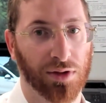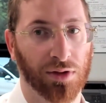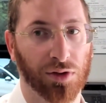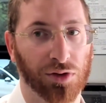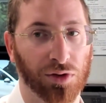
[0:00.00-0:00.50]

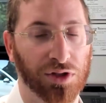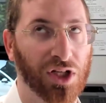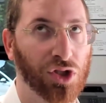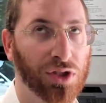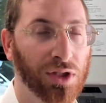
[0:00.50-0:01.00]
so it's
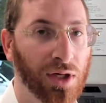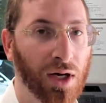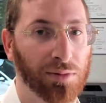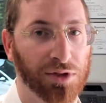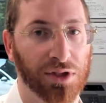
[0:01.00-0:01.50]
not just
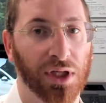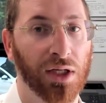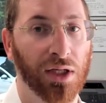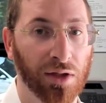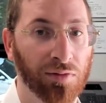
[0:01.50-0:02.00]
e-commerce, it's
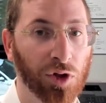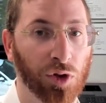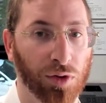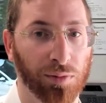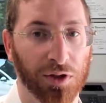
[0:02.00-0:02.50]
any
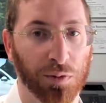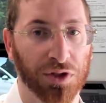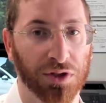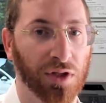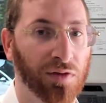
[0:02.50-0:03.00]
inventory based
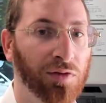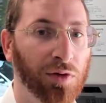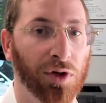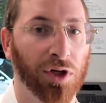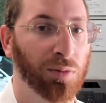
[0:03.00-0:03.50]
business, even if
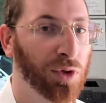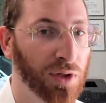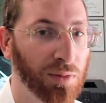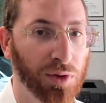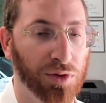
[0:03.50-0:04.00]
you're running a
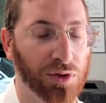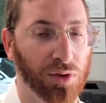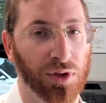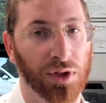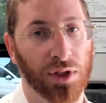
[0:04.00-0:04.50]
brick and mortar
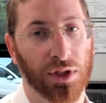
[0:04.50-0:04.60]
store,